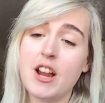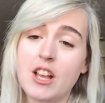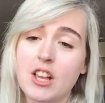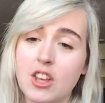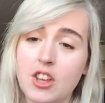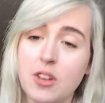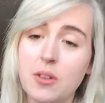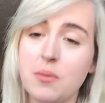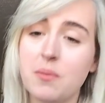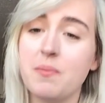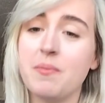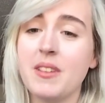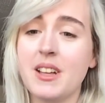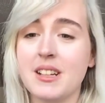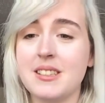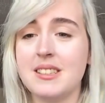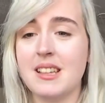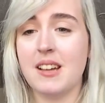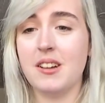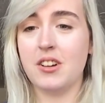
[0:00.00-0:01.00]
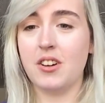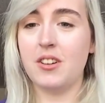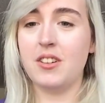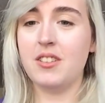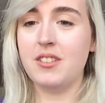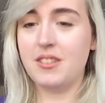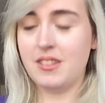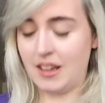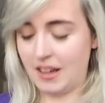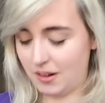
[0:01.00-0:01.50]
cute. Like I say, you got
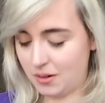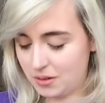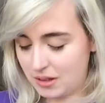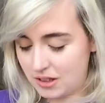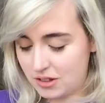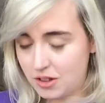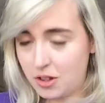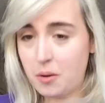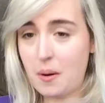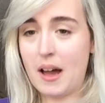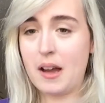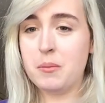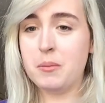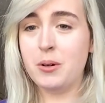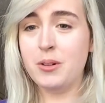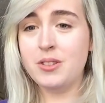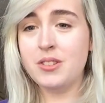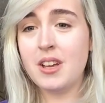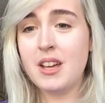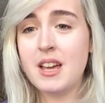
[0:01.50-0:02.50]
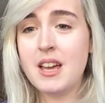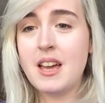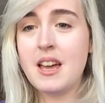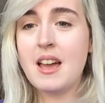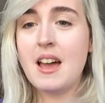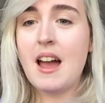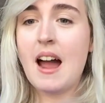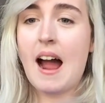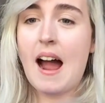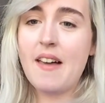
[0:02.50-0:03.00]
like all these cute animals,
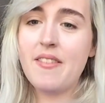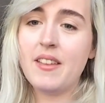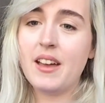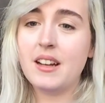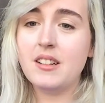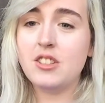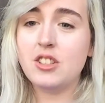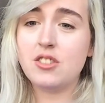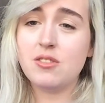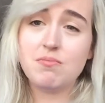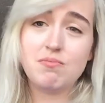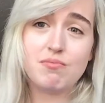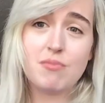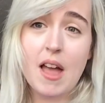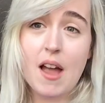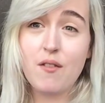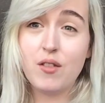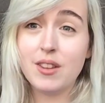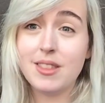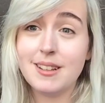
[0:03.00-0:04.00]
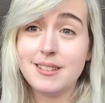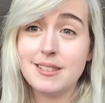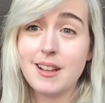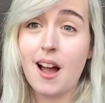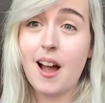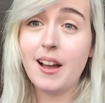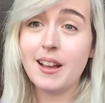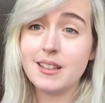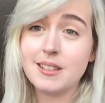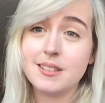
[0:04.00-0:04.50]
and then just everything
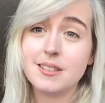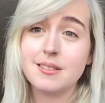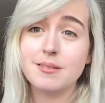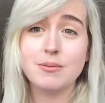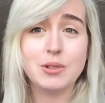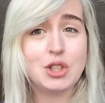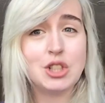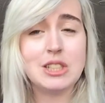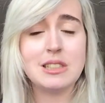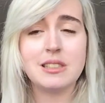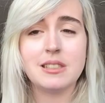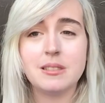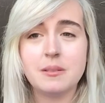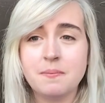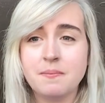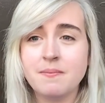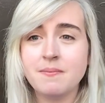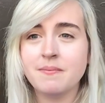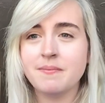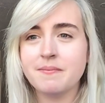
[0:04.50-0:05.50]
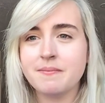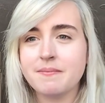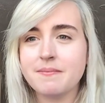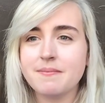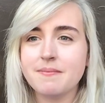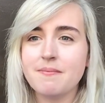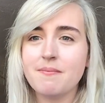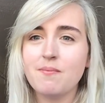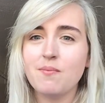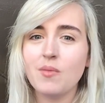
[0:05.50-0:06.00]
dies, which is
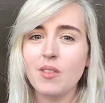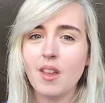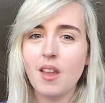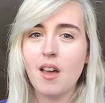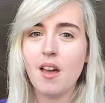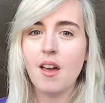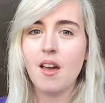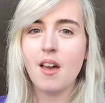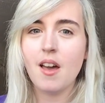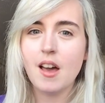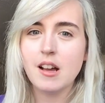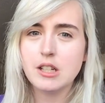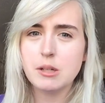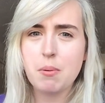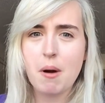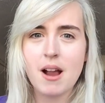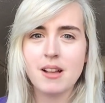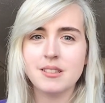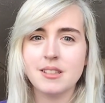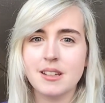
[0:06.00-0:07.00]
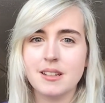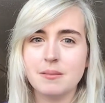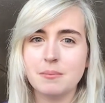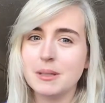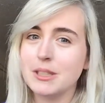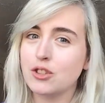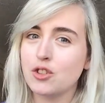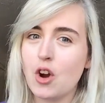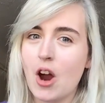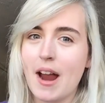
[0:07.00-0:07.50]
depressing, but
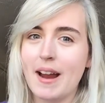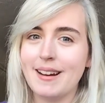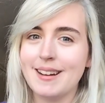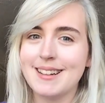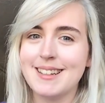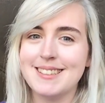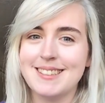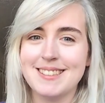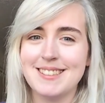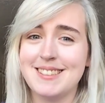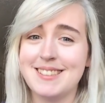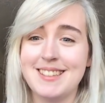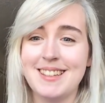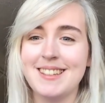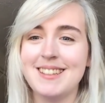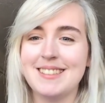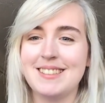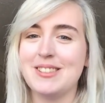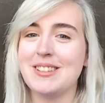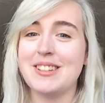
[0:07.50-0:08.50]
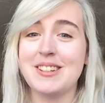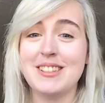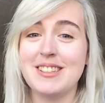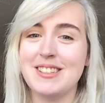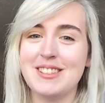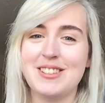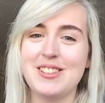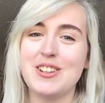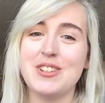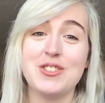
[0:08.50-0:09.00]
it's great because it's
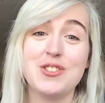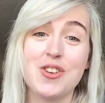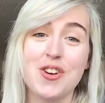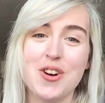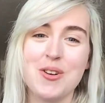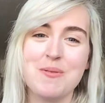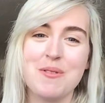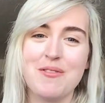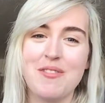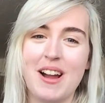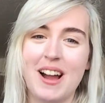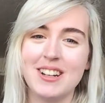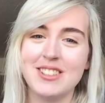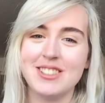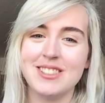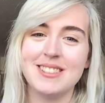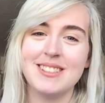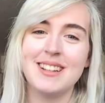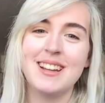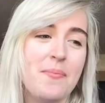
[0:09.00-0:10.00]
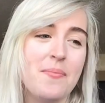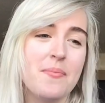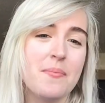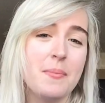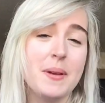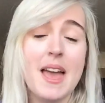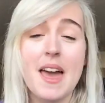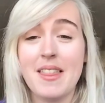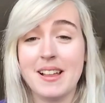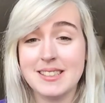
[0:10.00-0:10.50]
an adorable fashion.
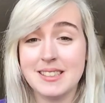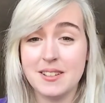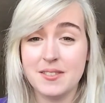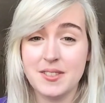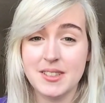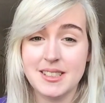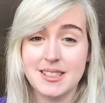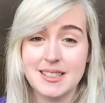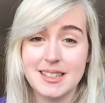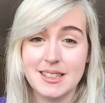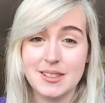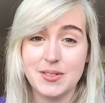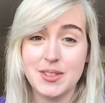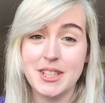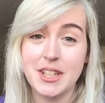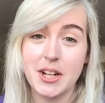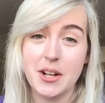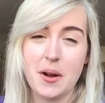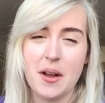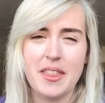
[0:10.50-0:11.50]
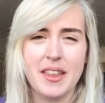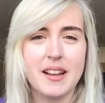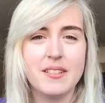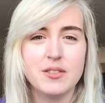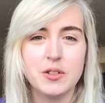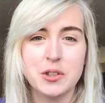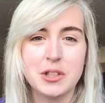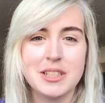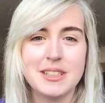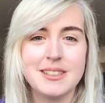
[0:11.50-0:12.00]
But yeah, that's it for today's video. I think I've
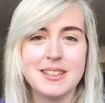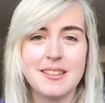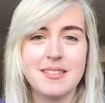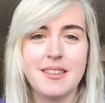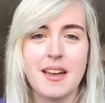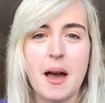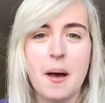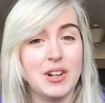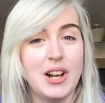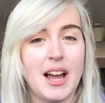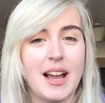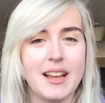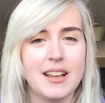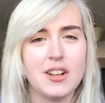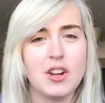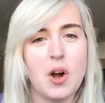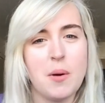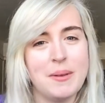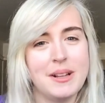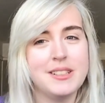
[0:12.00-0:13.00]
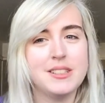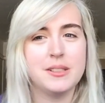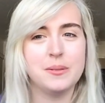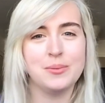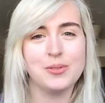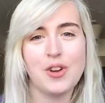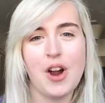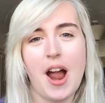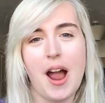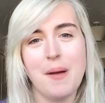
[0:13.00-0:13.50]
already said that. Like, comment,
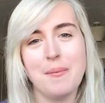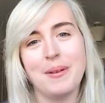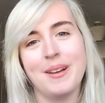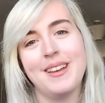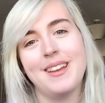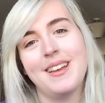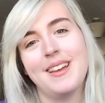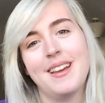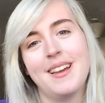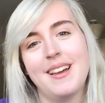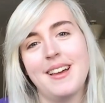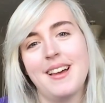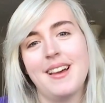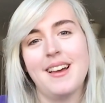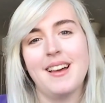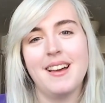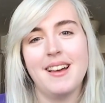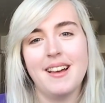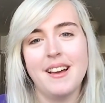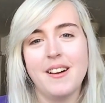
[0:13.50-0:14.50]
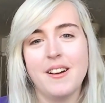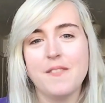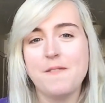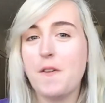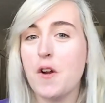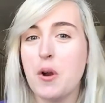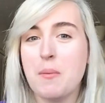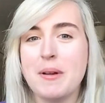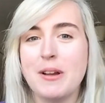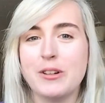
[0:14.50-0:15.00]
subscribe.
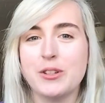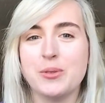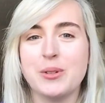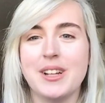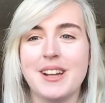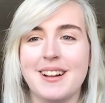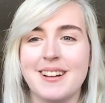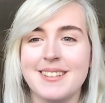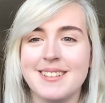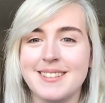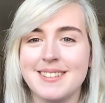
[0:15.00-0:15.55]
Follow me on Twitter.